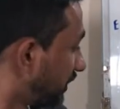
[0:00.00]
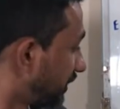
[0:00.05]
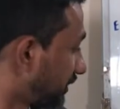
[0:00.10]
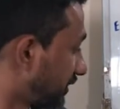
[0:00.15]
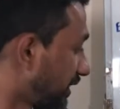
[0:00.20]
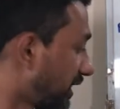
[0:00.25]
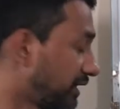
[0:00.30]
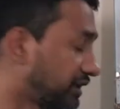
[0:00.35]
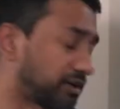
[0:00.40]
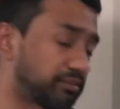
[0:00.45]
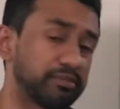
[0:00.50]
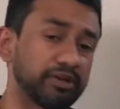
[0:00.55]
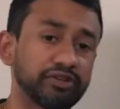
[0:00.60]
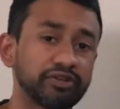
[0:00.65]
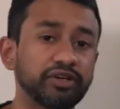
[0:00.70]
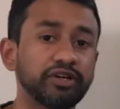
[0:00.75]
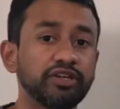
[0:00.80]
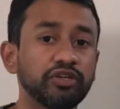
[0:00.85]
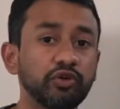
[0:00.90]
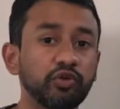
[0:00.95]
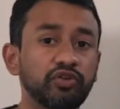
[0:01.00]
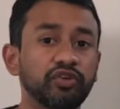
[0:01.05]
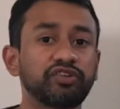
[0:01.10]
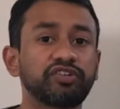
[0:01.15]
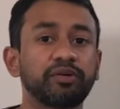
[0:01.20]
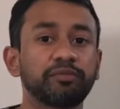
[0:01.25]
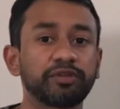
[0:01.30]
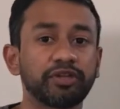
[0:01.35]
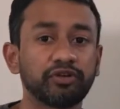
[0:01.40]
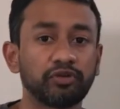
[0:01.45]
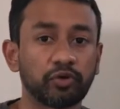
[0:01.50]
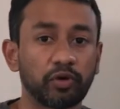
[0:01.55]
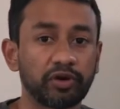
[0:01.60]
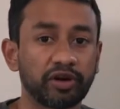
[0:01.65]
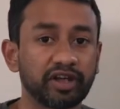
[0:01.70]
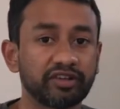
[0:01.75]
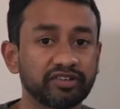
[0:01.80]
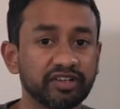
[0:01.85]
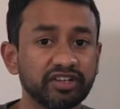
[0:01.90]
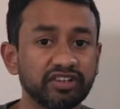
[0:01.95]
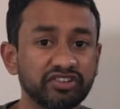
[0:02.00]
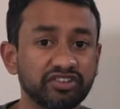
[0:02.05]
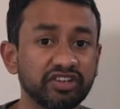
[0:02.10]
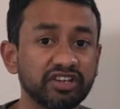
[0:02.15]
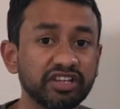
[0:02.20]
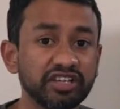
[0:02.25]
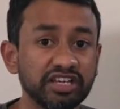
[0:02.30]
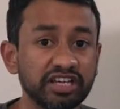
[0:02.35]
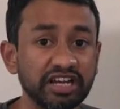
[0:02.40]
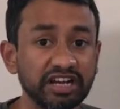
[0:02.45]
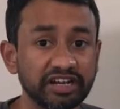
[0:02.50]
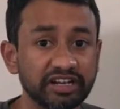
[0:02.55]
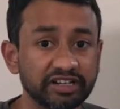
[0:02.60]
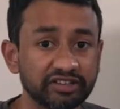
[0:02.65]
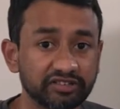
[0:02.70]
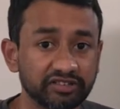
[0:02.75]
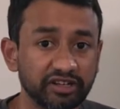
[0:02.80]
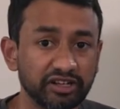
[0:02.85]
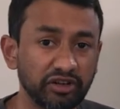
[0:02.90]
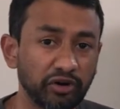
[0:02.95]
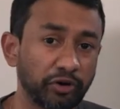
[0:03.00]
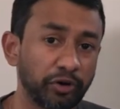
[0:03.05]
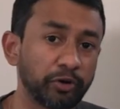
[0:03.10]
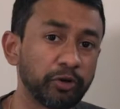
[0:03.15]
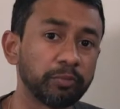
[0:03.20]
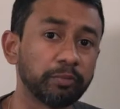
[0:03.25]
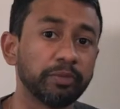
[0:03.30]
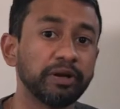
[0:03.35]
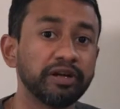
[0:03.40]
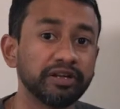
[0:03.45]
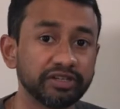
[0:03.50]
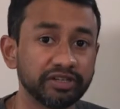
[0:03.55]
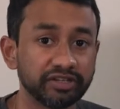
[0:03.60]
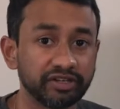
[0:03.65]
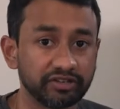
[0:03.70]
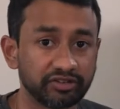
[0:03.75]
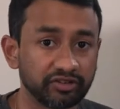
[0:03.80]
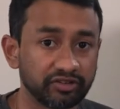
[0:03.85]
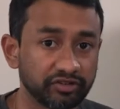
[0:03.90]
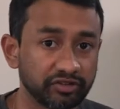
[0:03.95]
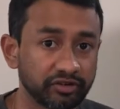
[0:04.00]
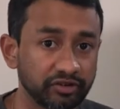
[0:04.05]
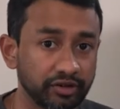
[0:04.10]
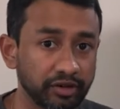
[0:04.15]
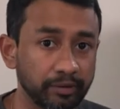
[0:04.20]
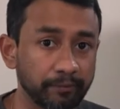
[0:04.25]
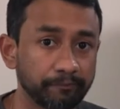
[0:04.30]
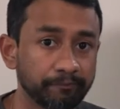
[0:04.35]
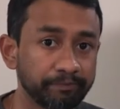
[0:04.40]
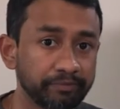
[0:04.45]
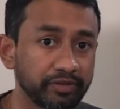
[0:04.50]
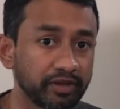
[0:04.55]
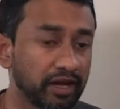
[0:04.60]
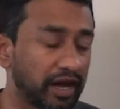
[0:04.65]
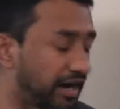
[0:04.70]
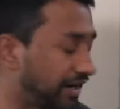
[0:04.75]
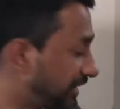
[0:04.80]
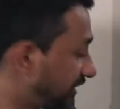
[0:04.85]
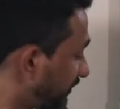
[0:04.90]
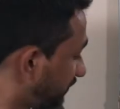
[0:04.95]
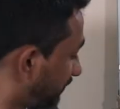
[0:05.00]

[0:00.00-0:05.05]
CART method uses something called as an Gini index in order to build the decision tree. And in